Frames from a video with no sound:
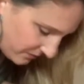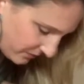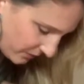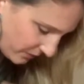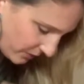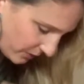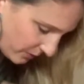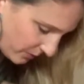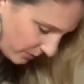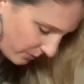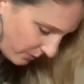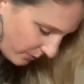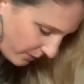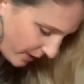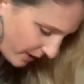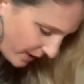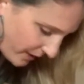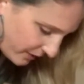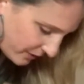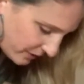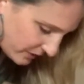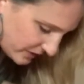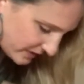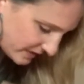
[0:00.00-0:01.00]
The
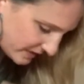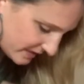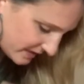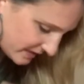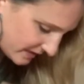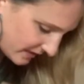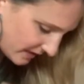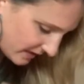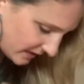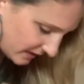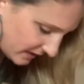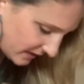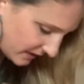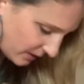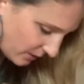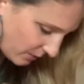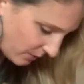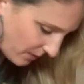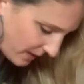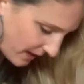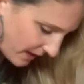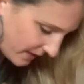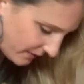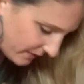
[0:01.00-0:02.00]
breath is settling
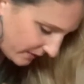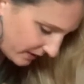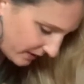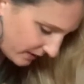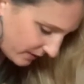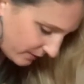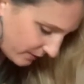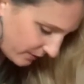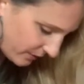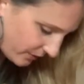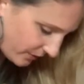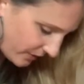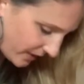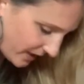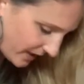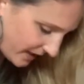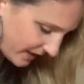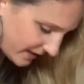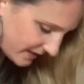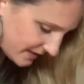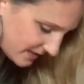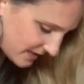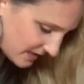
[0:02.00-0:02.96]
around the inner thighs.